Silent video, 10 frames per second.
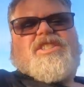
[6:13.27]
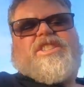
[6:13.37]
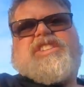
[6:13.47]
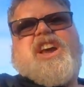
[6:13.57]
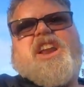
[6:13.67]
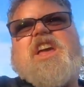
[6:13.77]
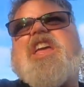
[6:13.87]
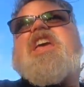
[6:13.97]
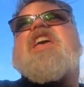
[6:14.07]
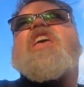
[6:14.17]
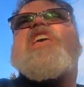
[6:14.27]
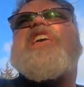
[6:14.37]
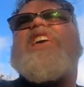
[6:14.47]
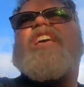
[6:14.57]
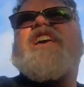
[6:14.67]
it's just kind
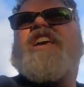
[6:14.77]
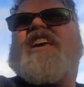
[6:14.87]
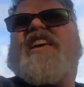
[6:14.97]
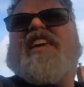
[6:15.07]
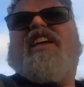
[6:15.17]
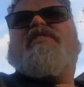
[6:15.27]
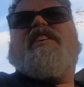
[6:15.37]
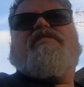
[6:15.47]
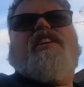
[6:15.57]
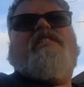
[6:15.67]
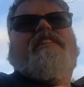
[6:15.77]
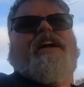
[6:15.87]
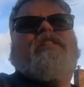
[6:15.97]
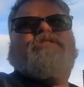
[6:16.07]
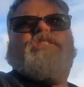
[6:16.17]
of getting things done around
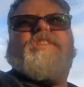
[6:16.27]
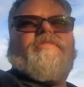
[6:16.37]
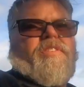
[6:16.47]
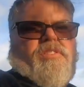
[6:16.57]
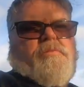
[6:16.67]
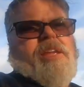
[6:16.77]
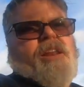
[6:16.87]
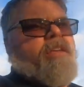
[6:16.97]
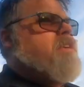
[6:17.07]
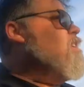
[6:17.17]
the house, if you know what I mean.